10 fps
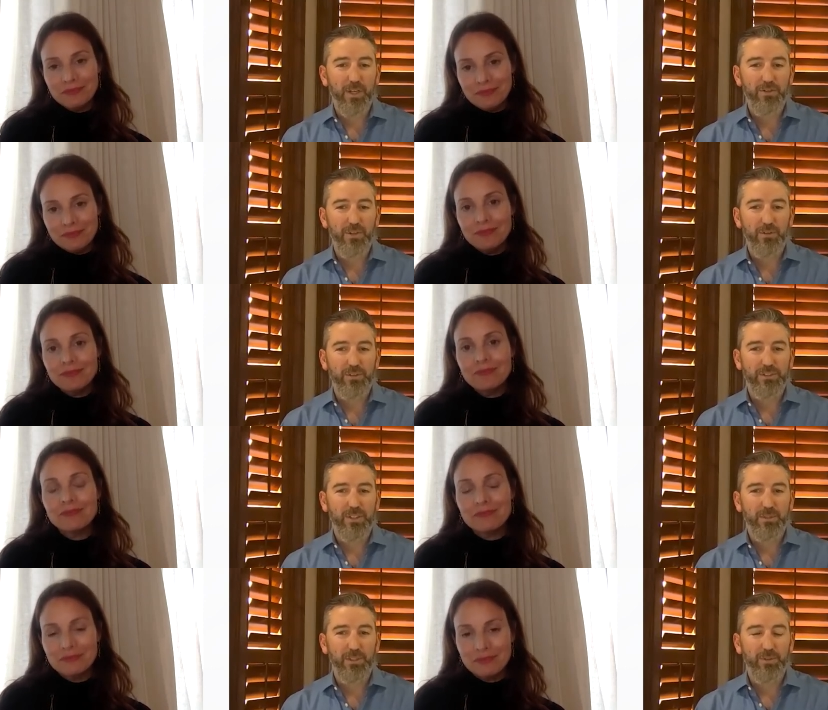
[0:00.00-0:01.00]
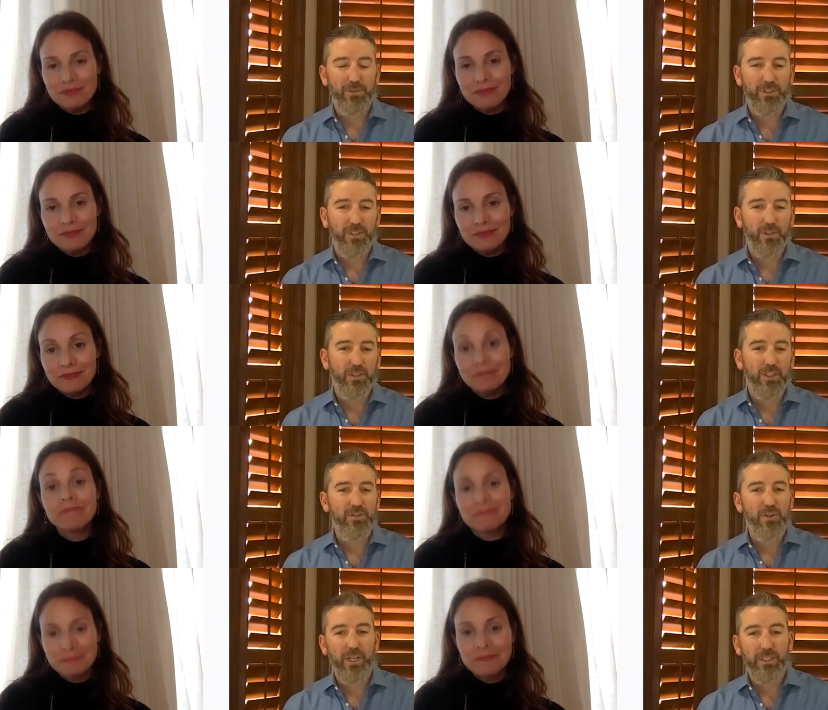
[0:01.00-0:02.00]
Speaker 1: Mike Jonas, I believe our CEO, Glenn
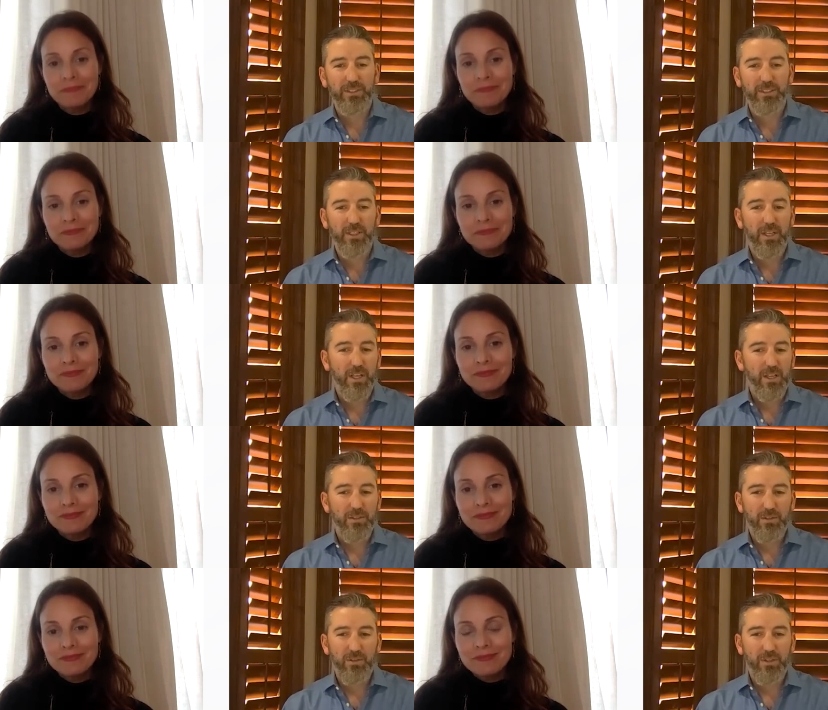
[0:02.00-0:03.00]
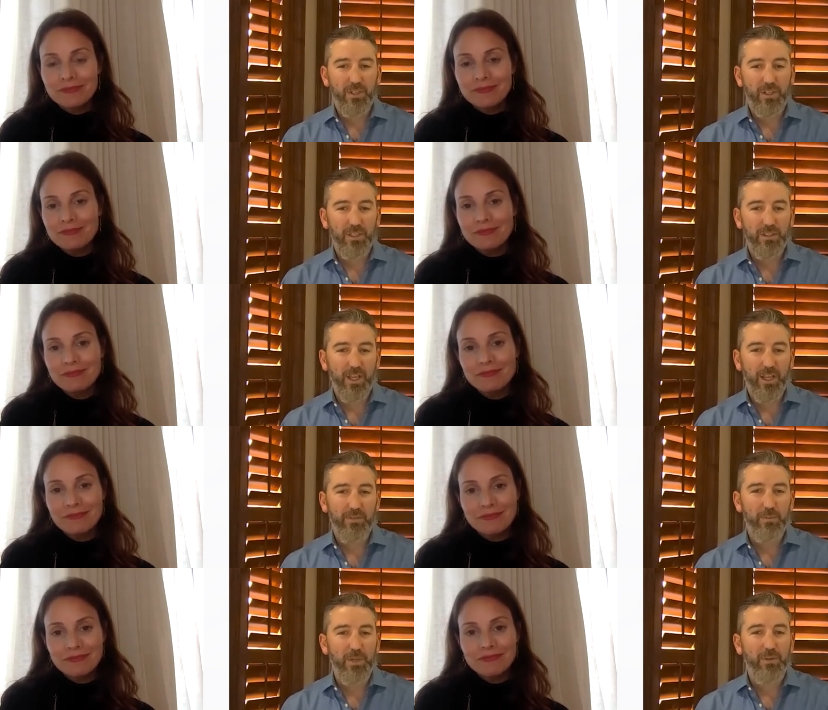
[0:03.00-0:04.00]
Johansson. So you could click to have
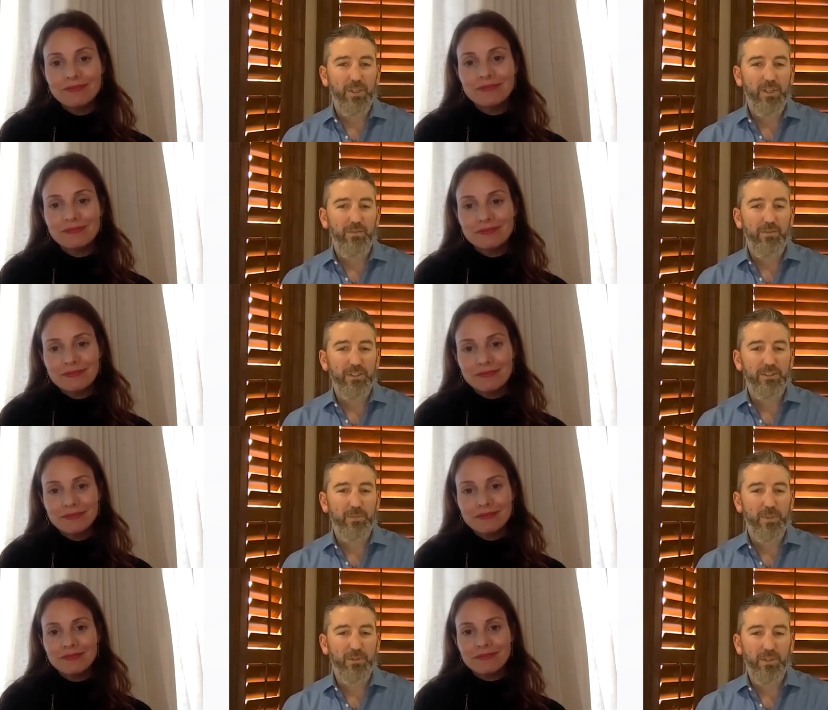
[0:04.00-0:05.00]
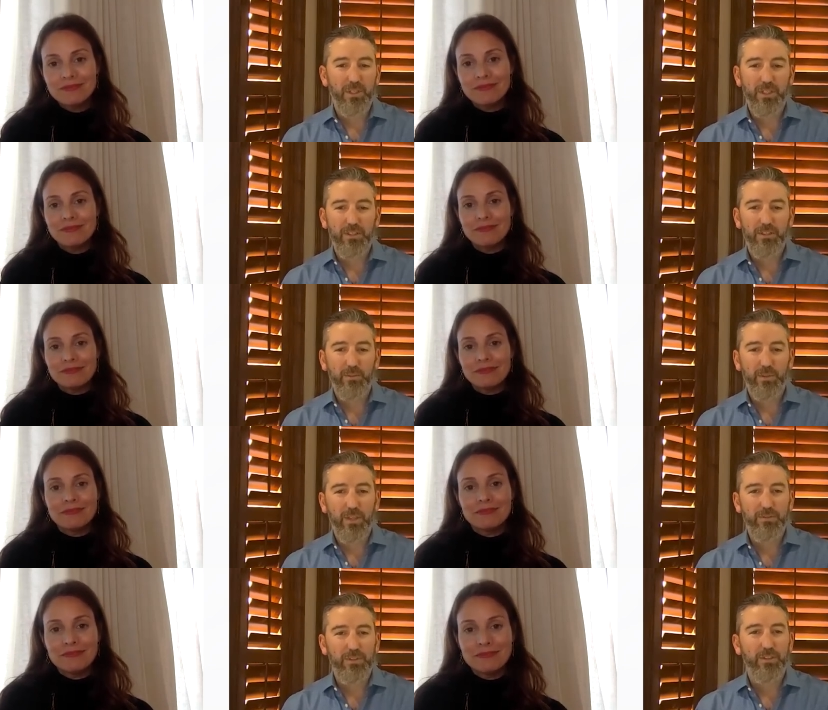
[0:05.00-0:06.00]
a meet with any of us at Metro Connect and we'd love
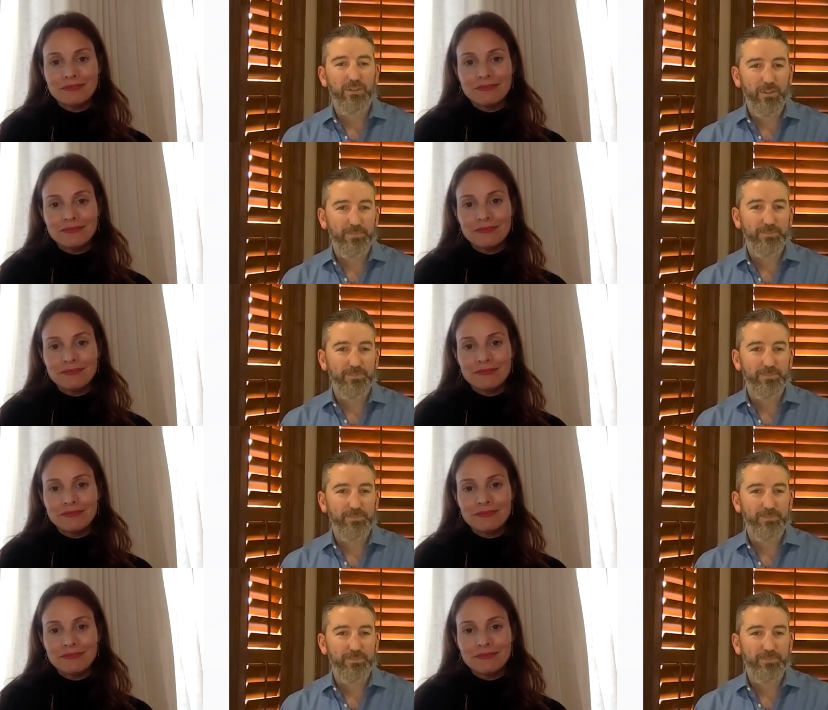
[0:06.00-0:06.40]
to talk to you.